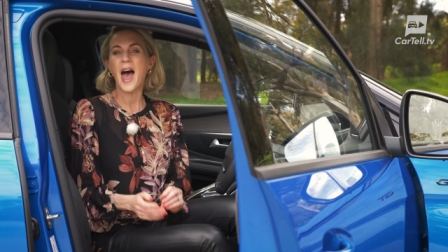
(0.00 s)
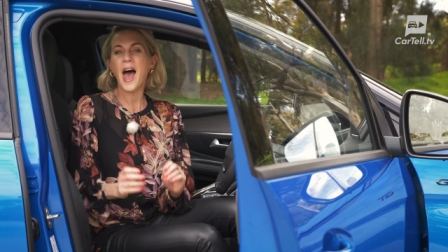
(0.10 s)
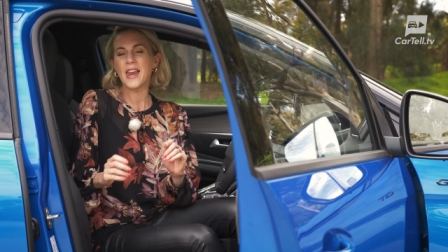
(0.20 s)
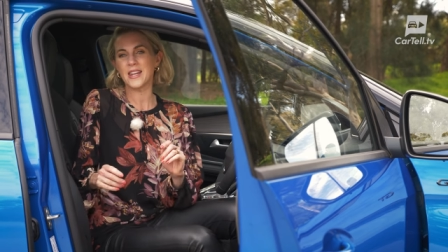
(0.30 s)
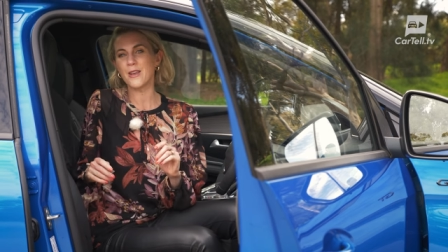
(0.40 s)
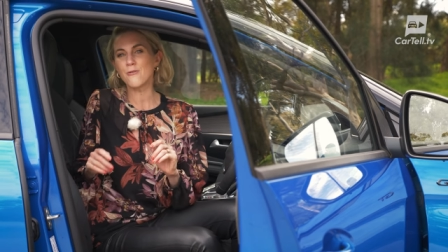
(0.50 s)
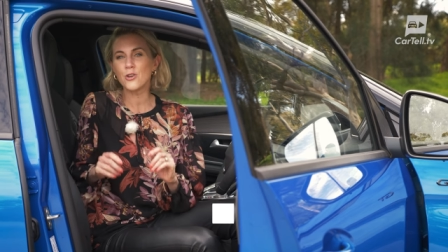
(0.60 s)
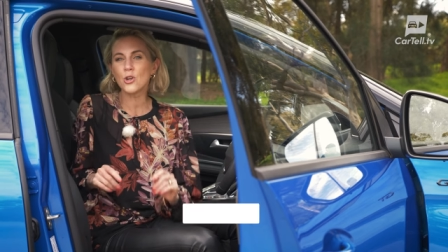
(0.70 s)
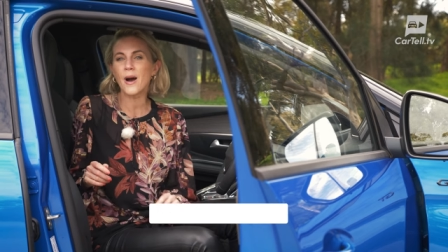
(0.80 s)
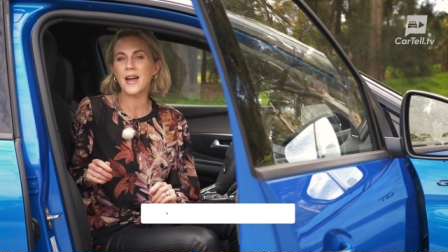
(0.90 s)
And if
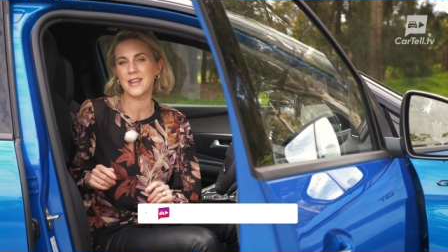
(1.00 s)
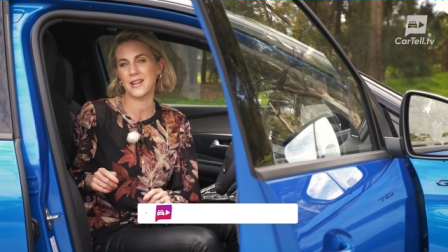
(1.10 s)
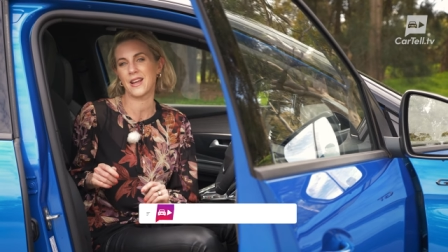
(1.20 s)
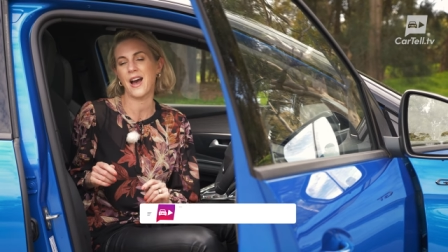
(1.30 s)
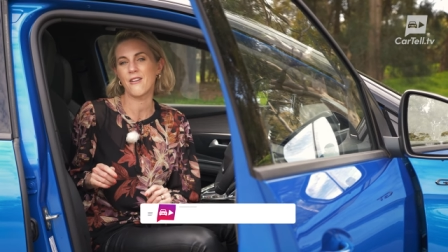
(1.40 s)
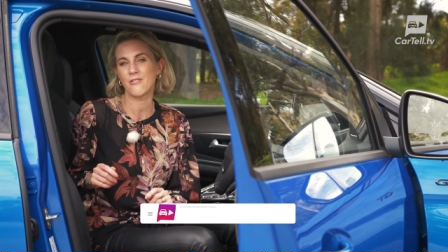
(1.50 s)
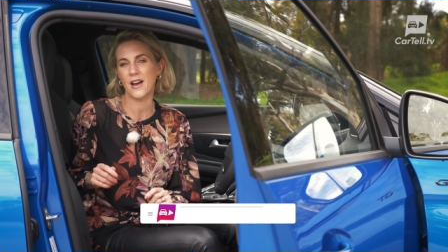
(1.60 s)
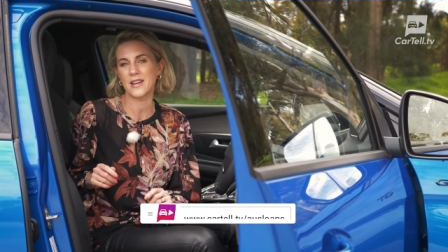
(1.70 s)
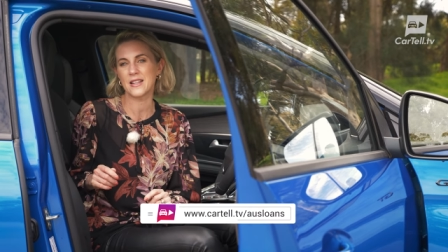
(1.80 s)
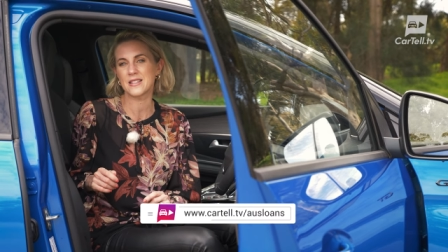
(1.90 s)
you are needing car
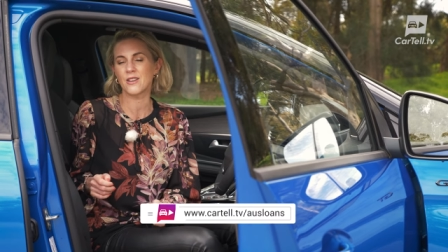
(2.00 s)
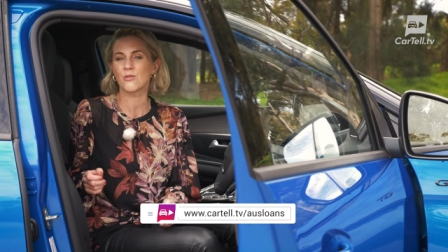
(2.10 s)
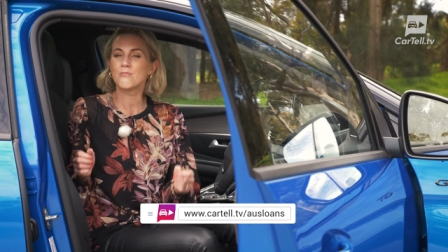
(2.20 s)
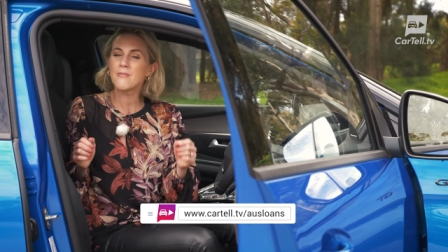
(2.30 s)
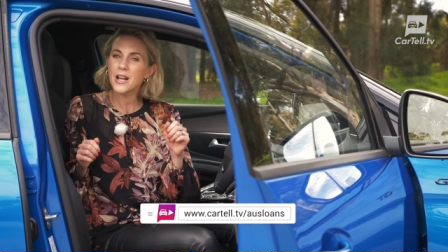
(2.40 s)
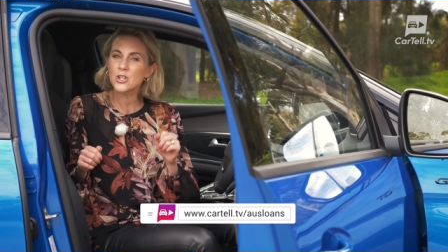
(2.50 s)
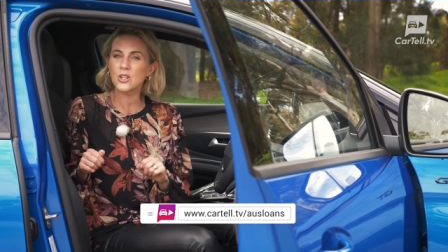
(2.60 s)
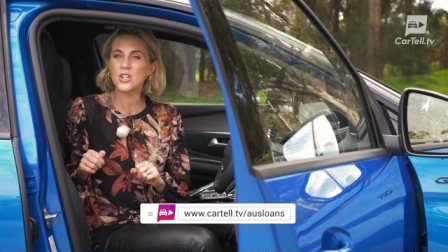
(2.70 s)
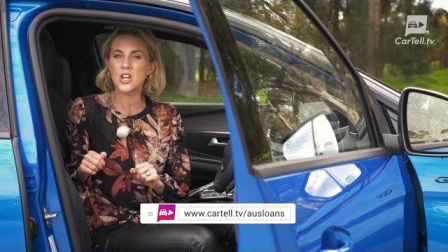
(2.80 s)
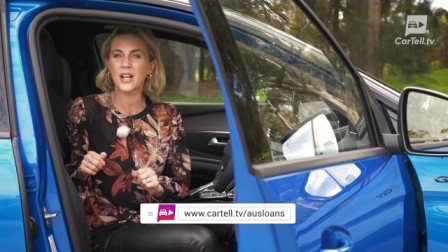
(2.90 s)
financing, make
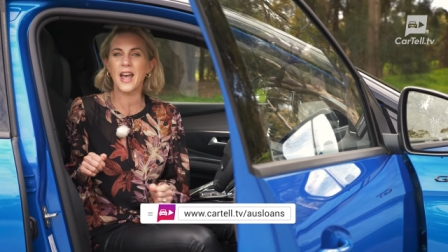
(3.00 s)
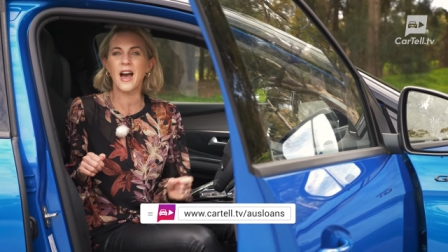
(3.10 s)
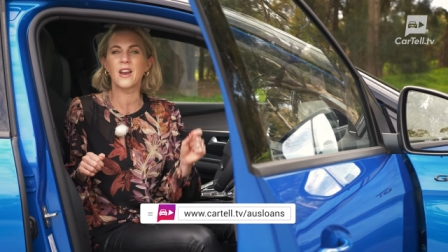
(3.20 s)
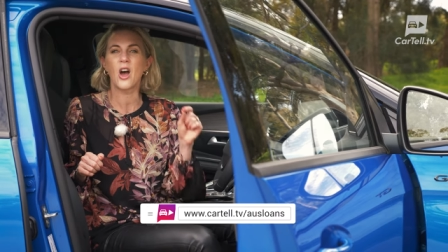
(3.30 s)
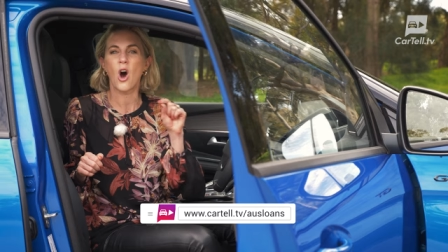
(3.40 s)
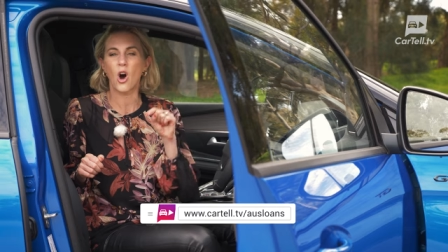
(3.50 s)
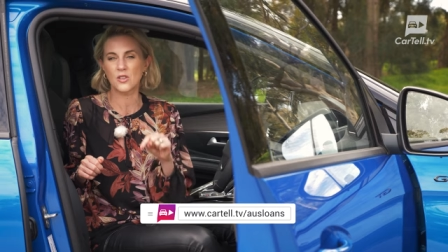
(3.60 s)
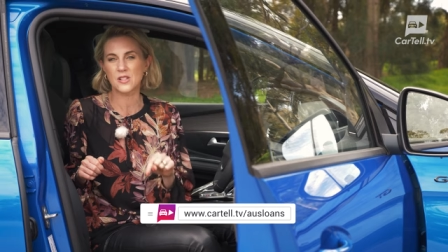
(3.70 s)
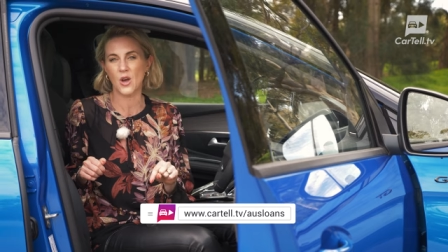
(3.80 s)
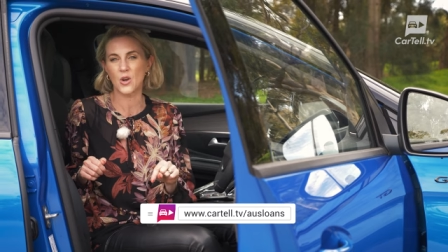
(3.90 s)
sure to check out
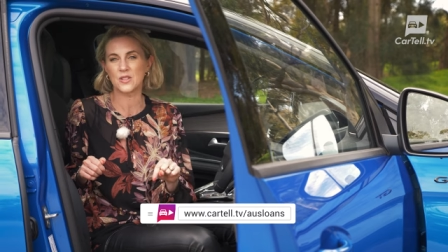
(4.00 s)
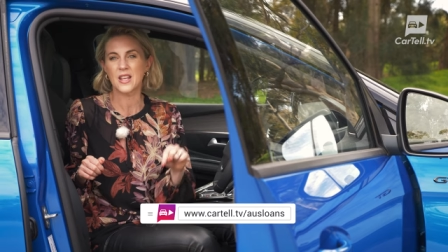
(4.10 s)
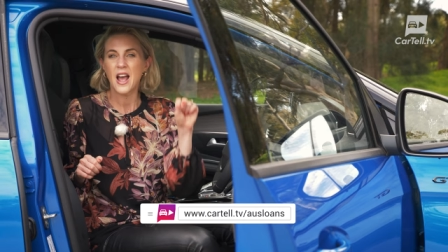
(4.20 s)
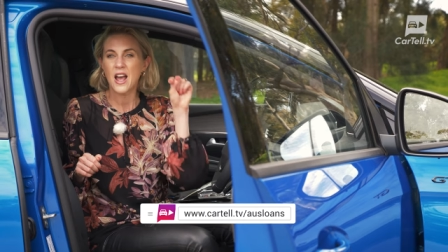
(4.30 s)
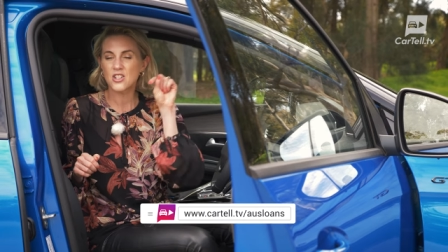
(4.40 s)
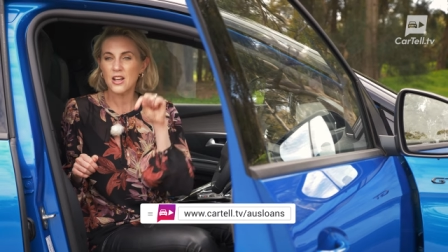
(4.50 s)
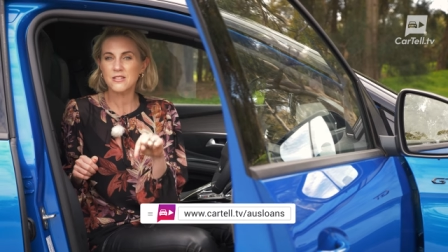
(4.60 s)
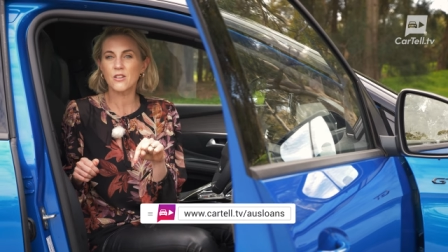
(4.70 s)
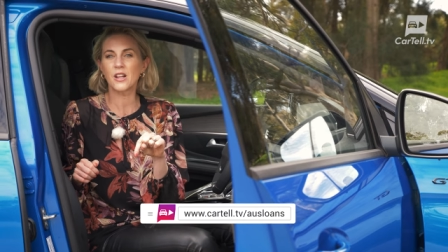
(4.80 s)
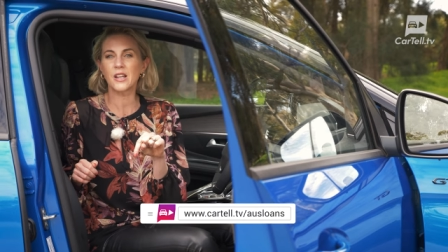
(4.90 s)
Ausloans
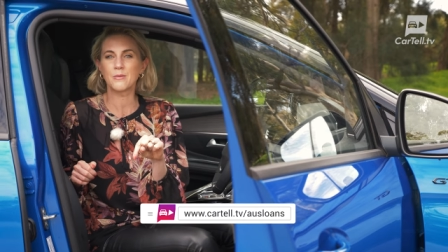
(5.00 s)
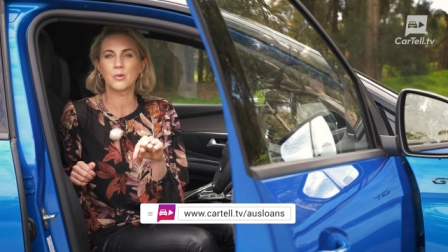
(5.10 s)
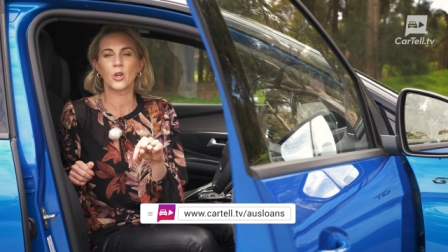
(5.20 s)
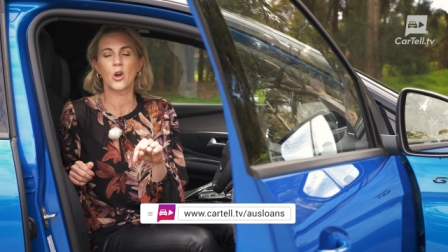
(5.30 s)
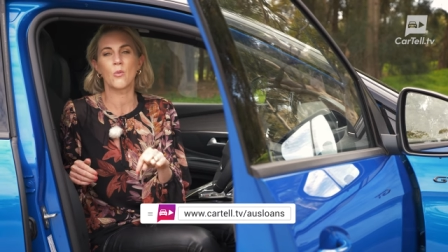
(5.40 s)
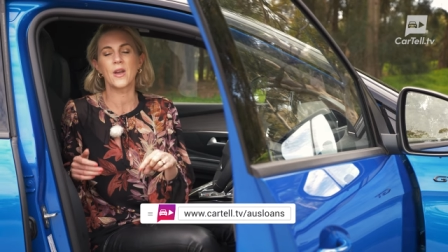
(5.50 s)
just on the link below.